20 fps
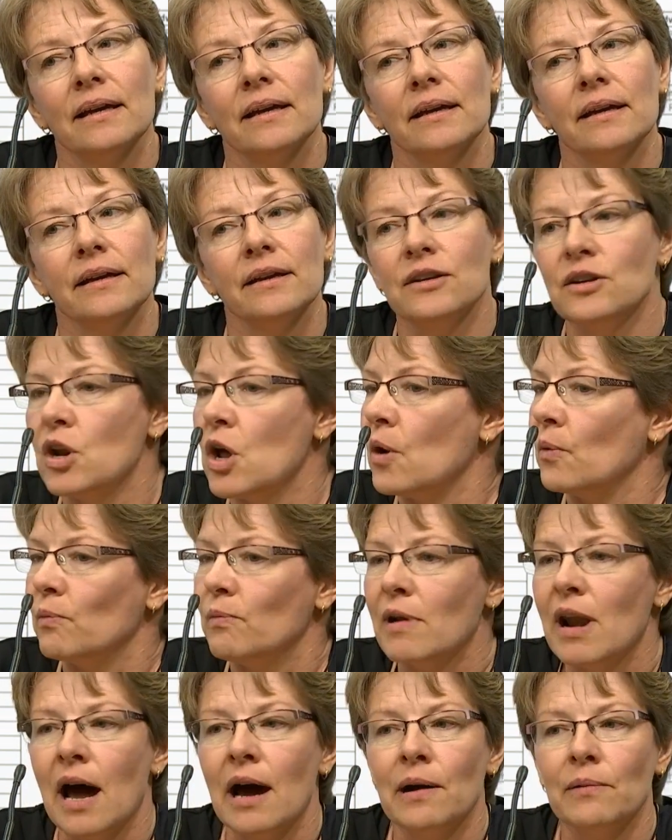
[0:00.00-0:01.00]
not at all? No,
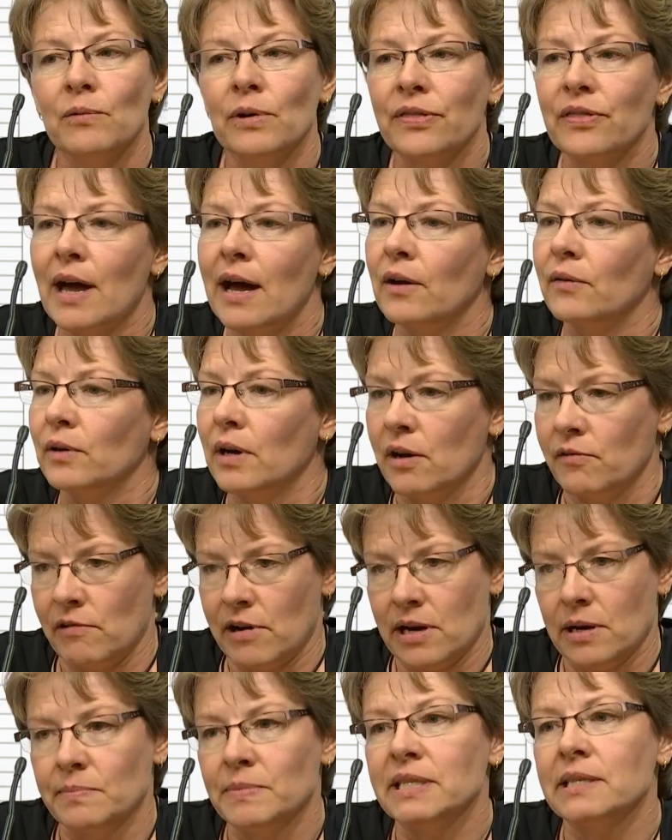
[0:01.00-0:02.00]
not without a
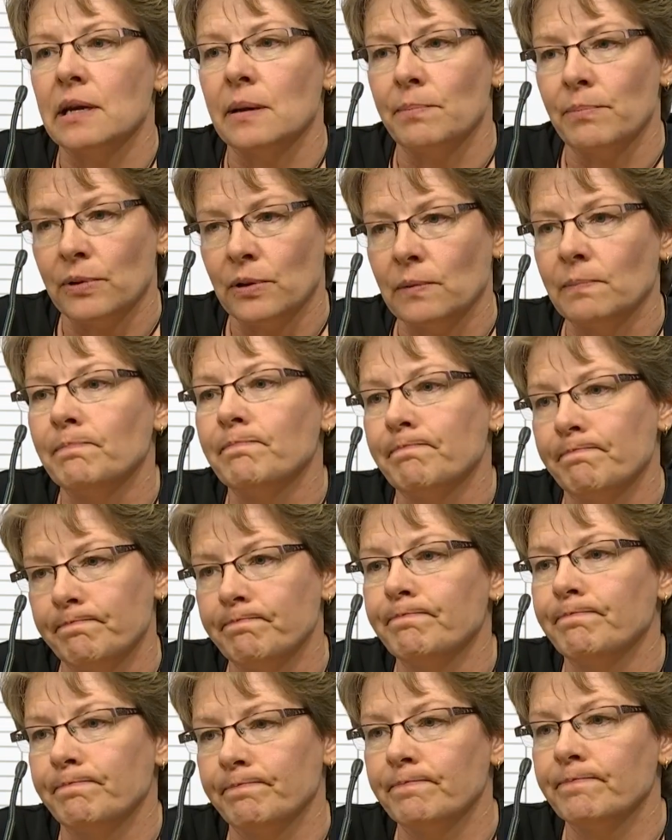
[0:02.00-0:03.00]
random sample
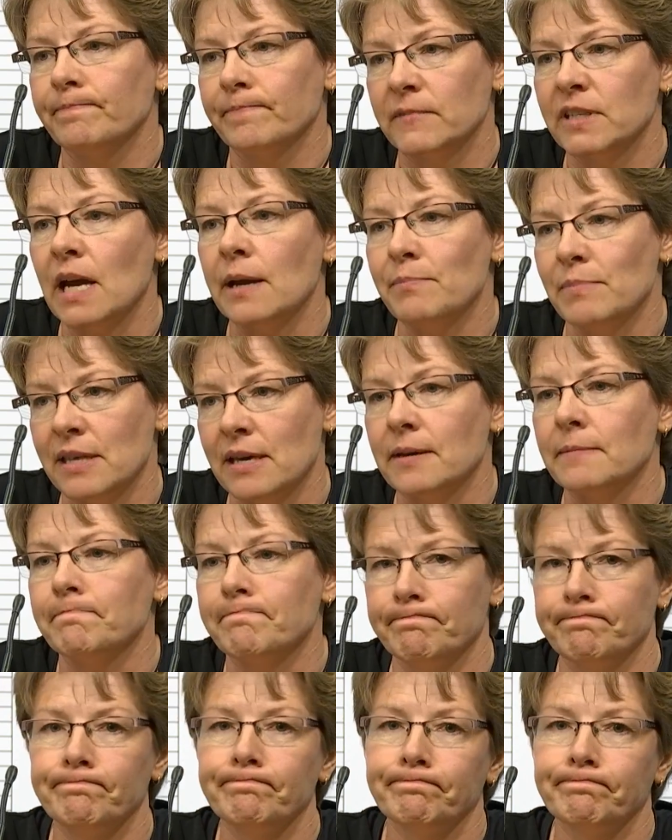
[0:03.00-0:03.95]
type thing.